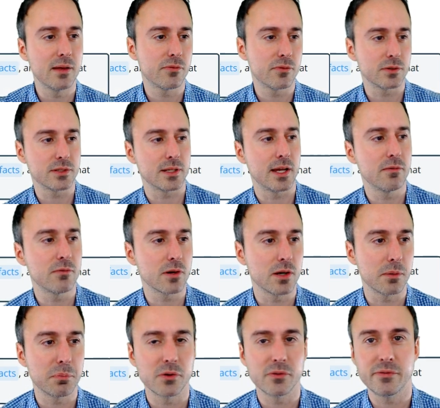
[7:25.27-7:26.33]
for today. We're going to
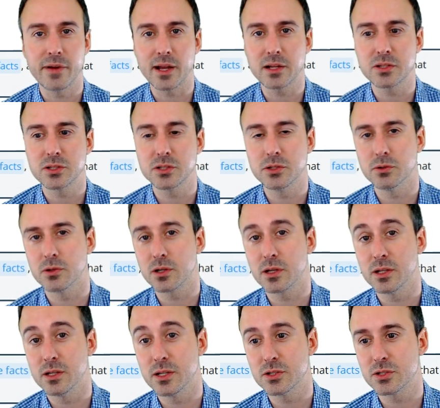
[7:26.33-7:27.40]
perfect your
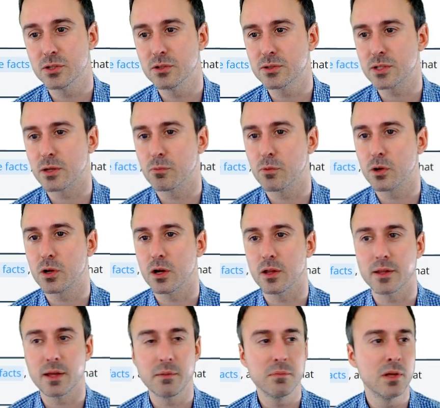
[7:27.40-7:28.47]
conditionals and work on
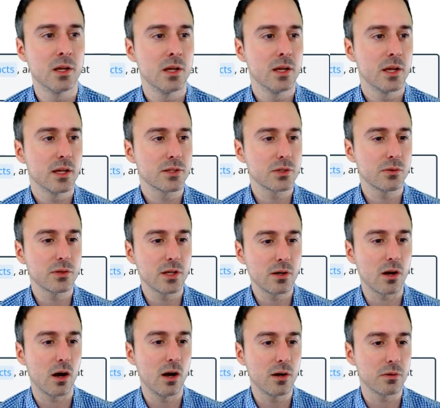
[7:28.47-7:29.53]
them. So there
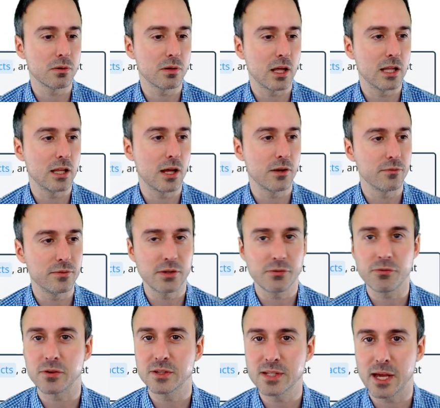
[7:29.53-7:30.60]
are a lot of
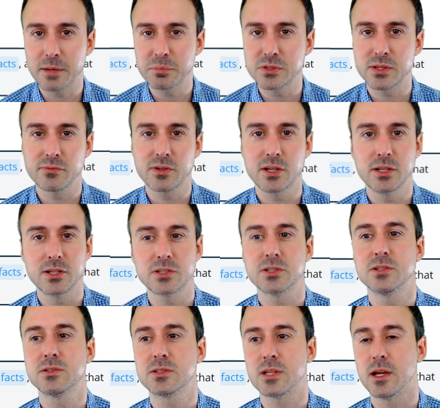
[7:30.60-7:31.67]
different types of
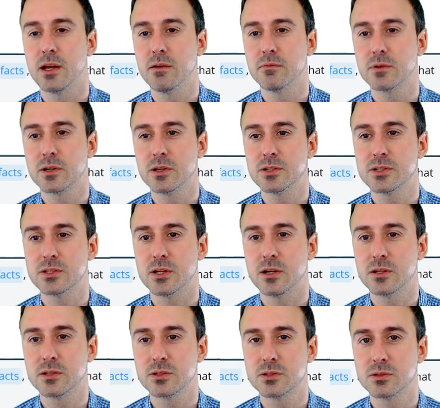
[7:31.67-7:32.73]
conditionals, and we're going to
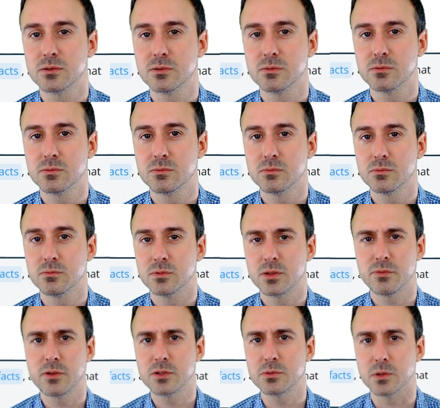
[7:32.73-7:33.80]
start with the
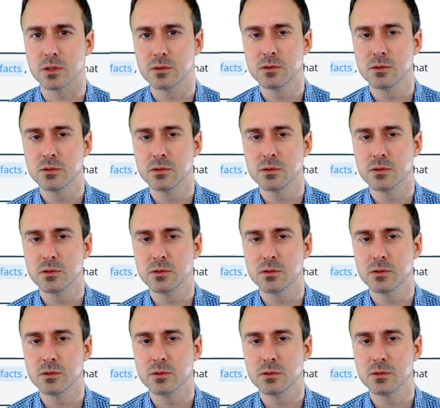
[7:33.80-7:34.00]
first one,